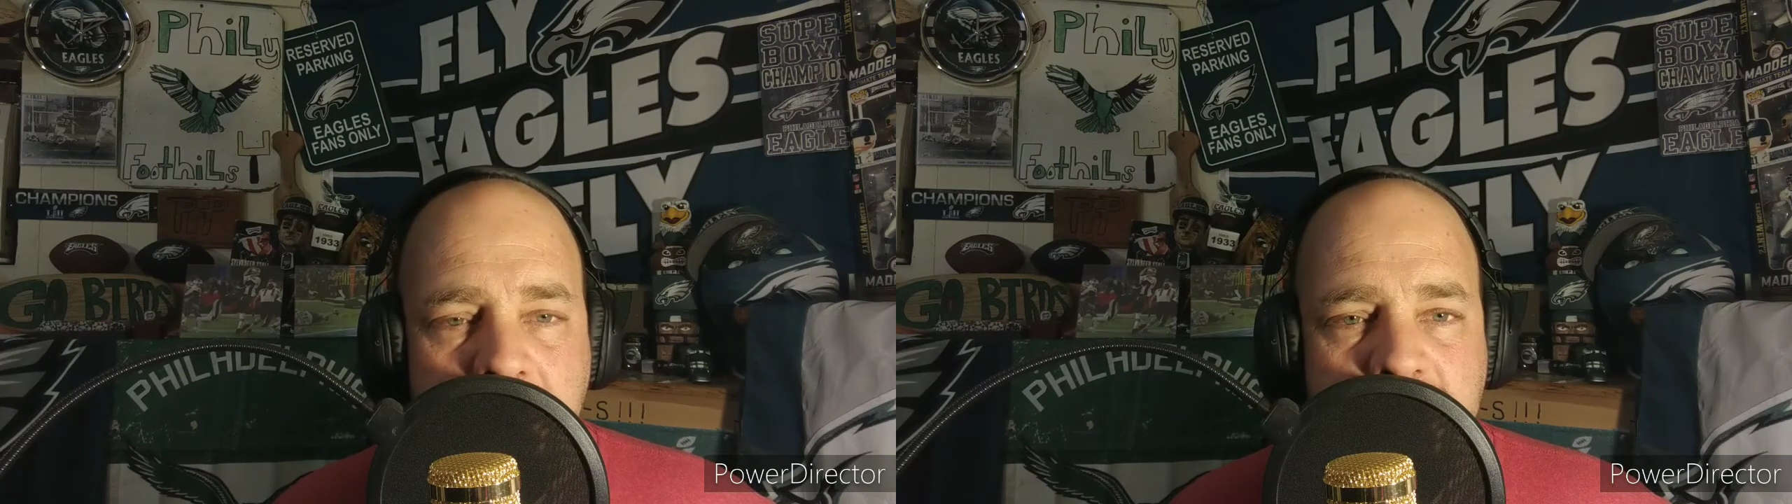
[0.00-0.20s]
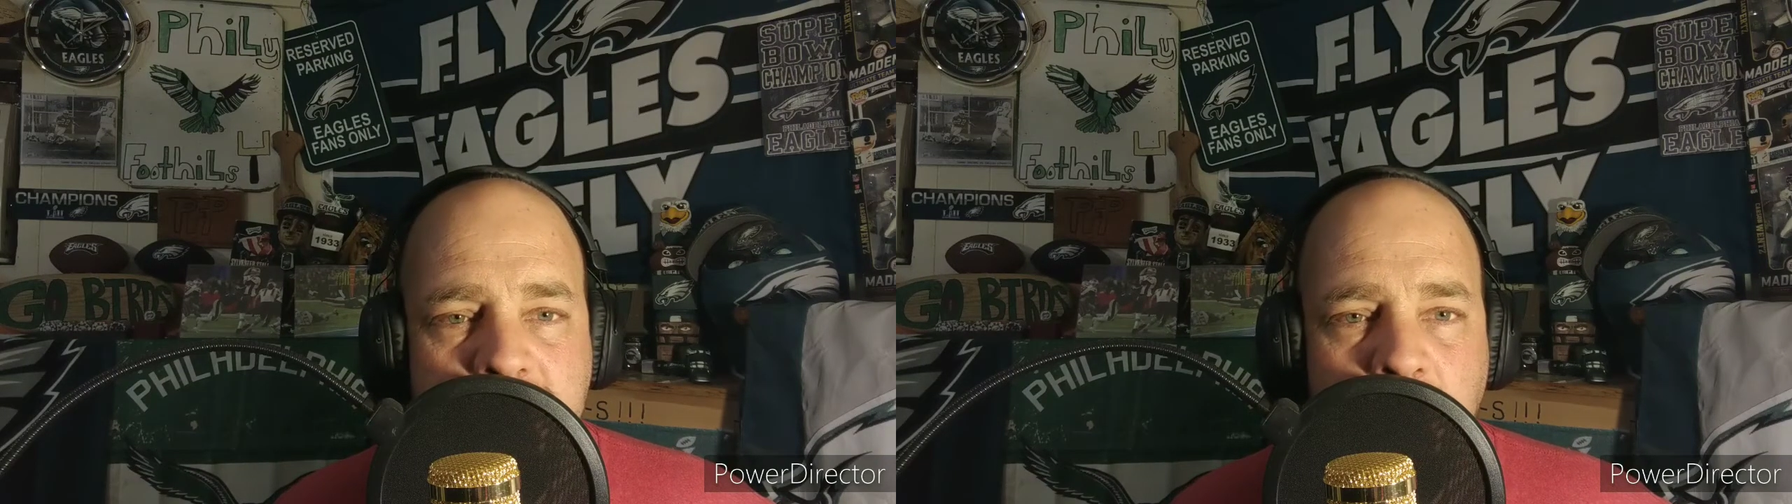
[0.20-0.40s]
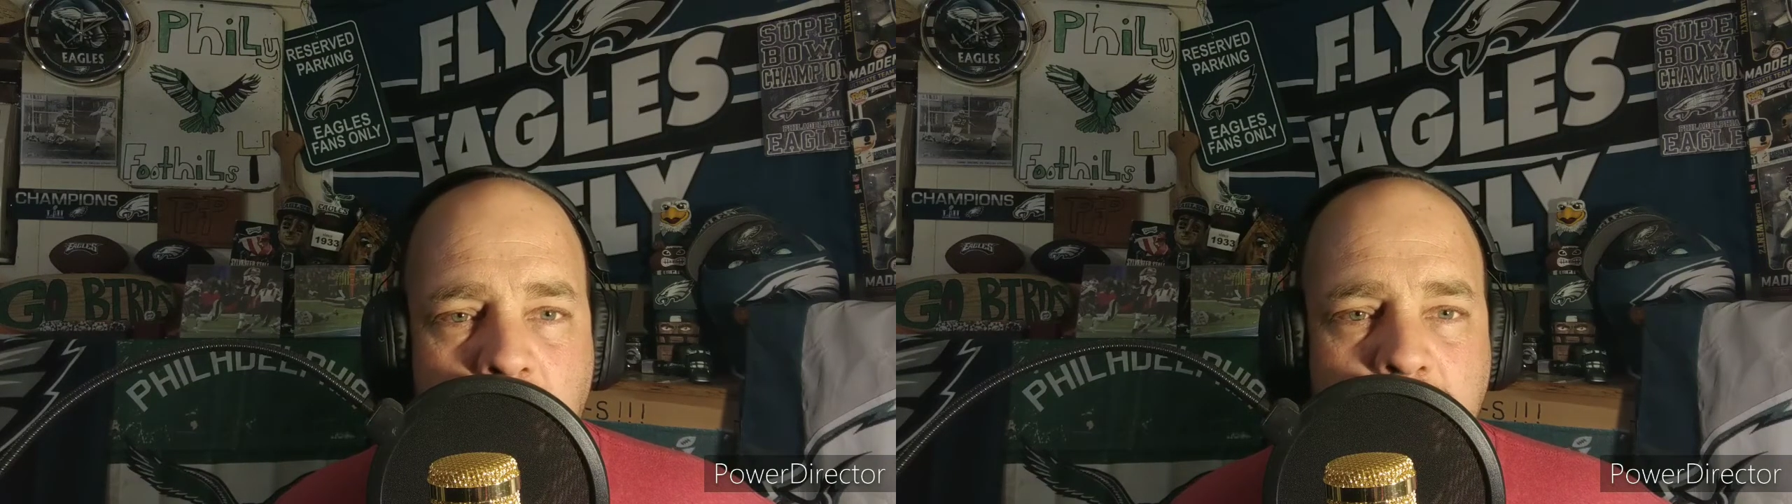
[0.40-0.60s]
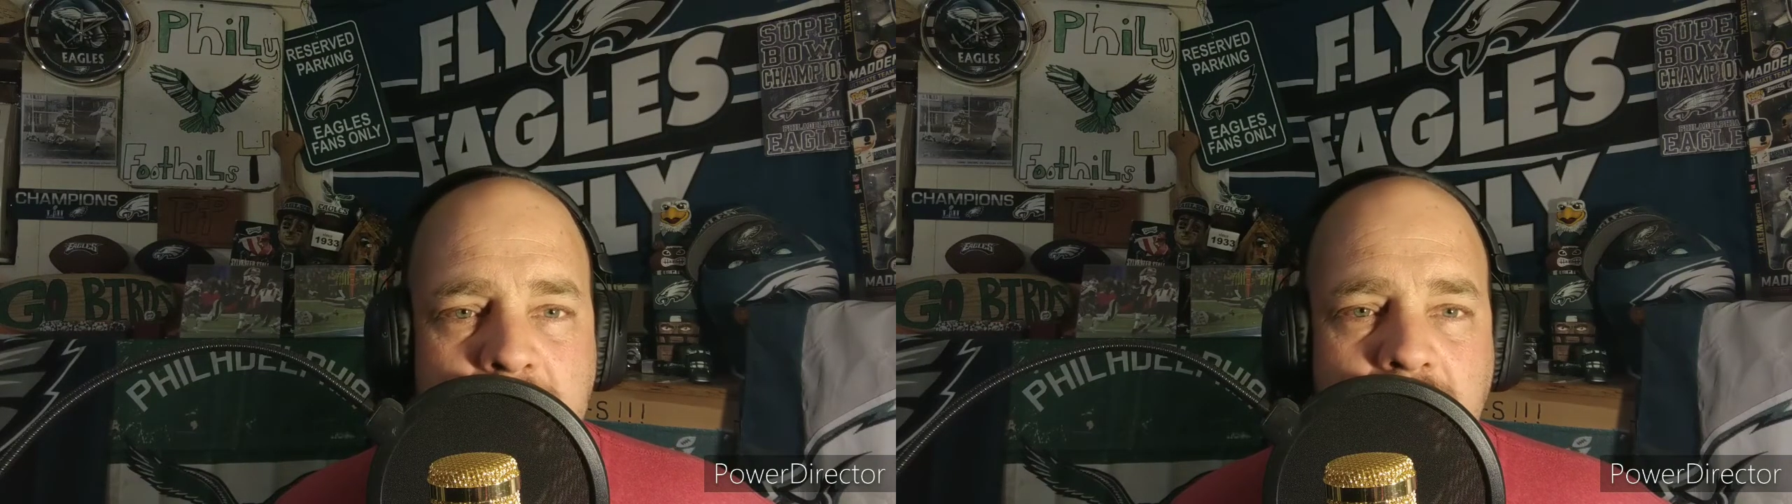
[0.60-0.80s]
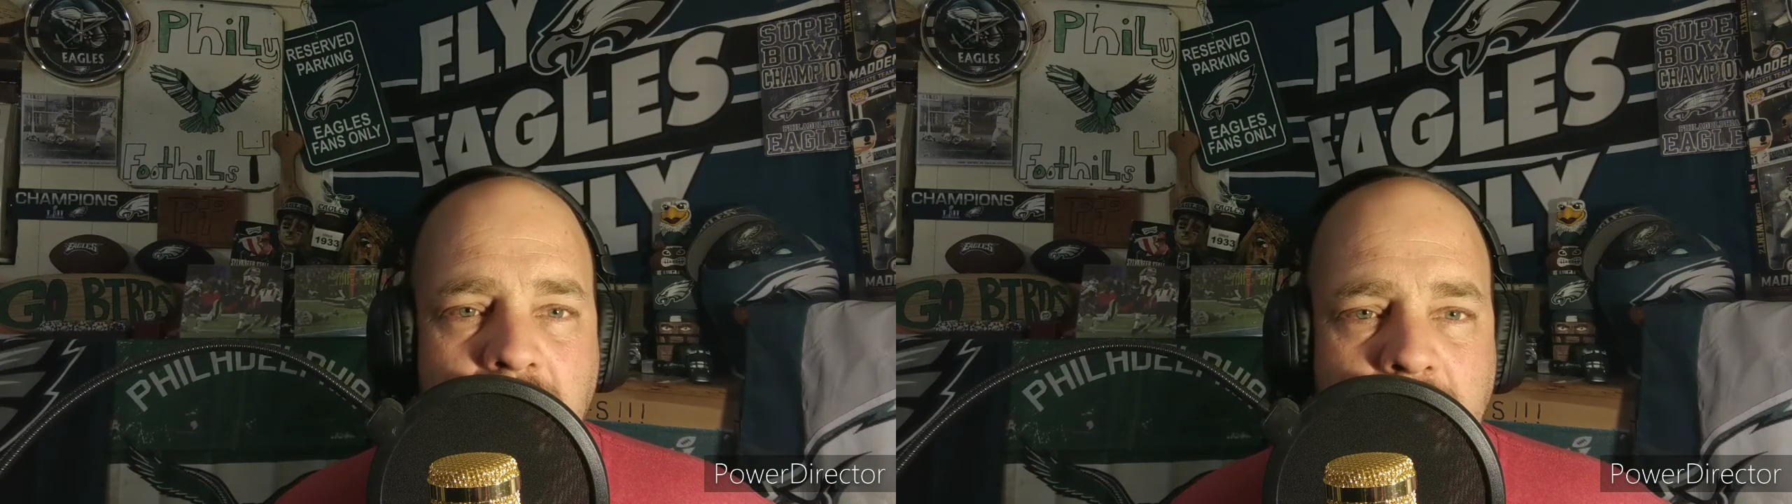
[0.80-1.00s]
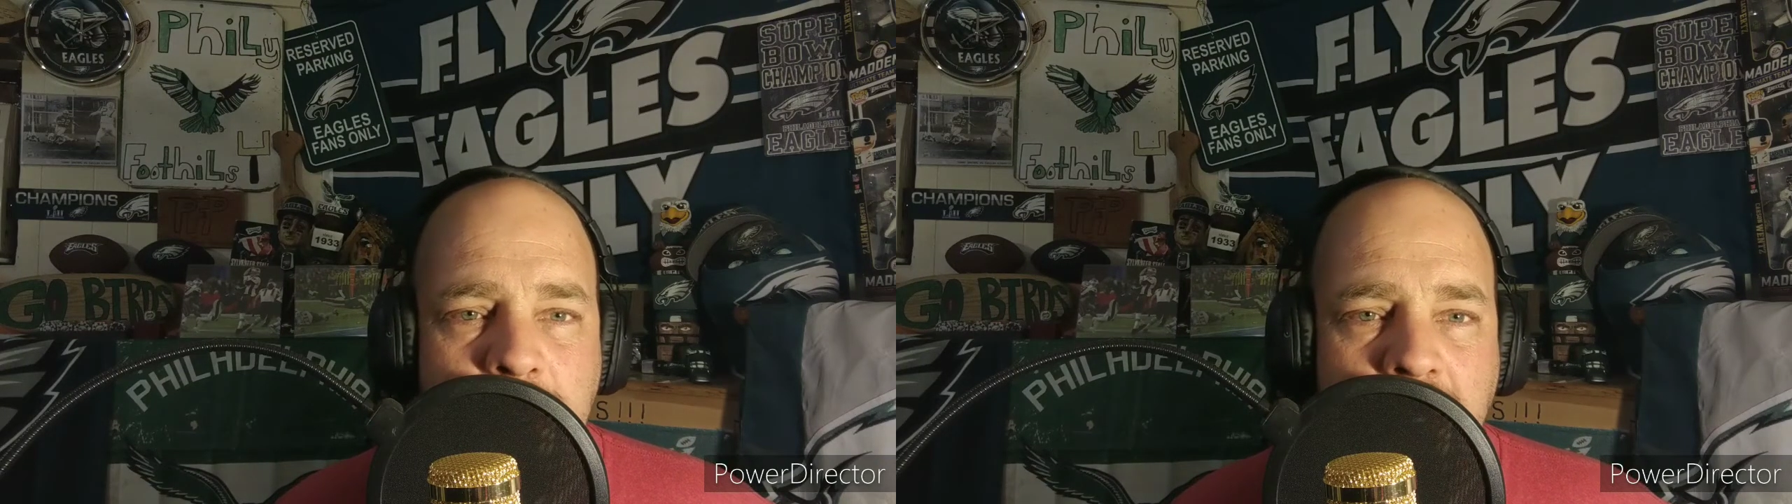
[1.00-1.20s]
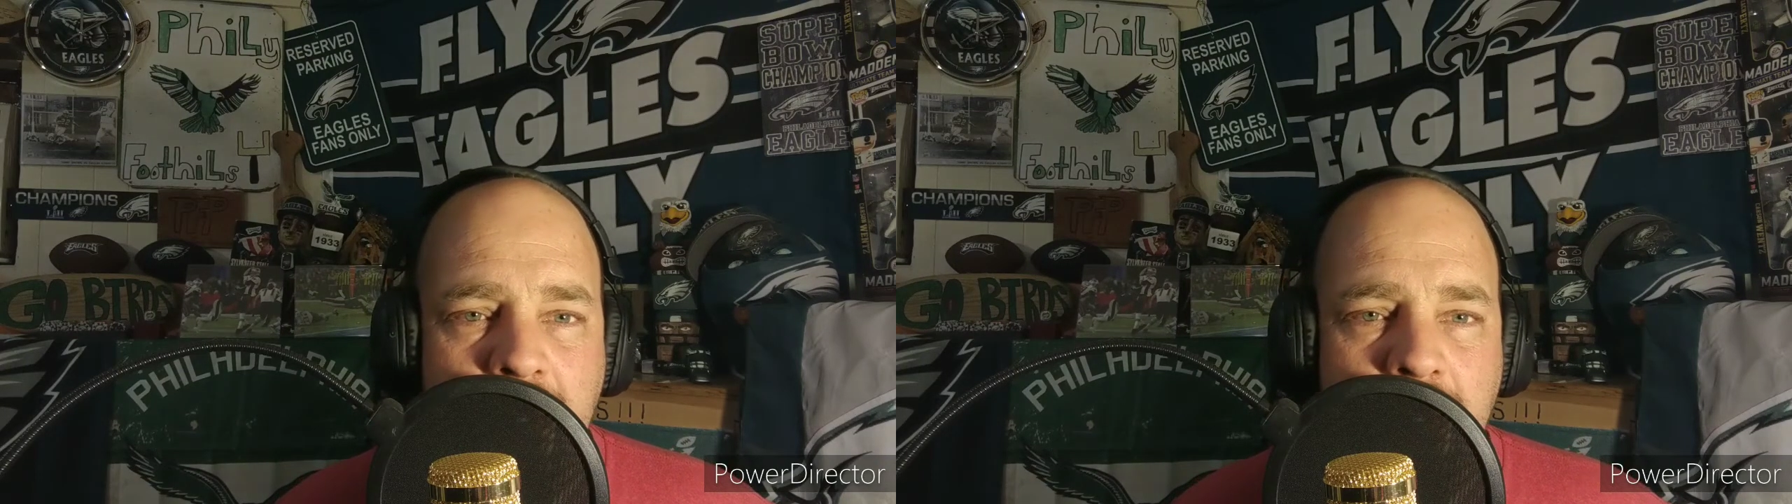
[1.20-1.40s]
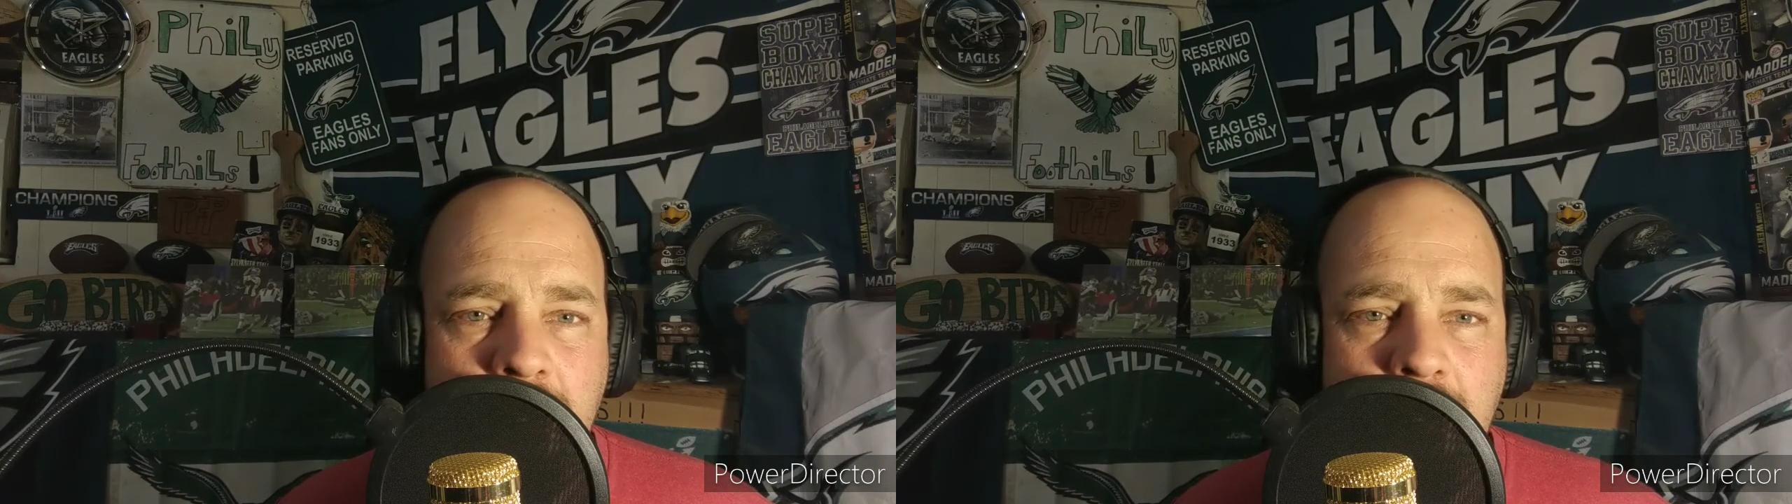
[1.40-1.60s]
small to be a
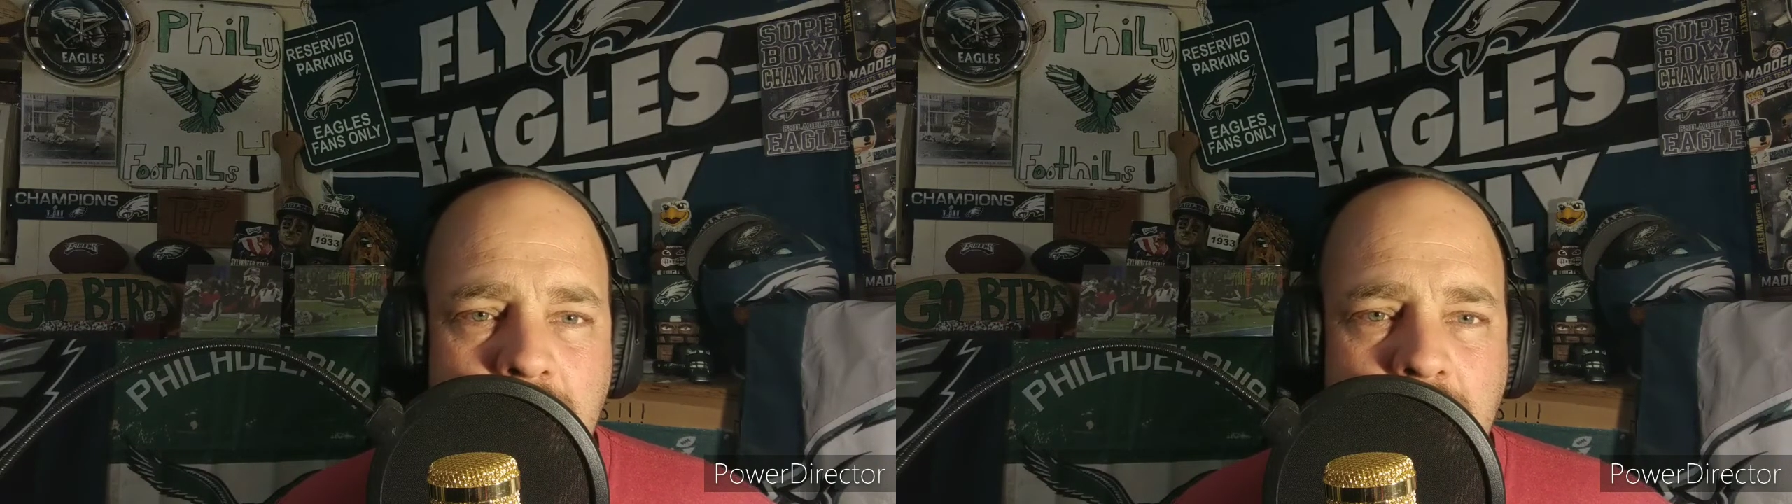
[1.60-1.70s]
linebacker,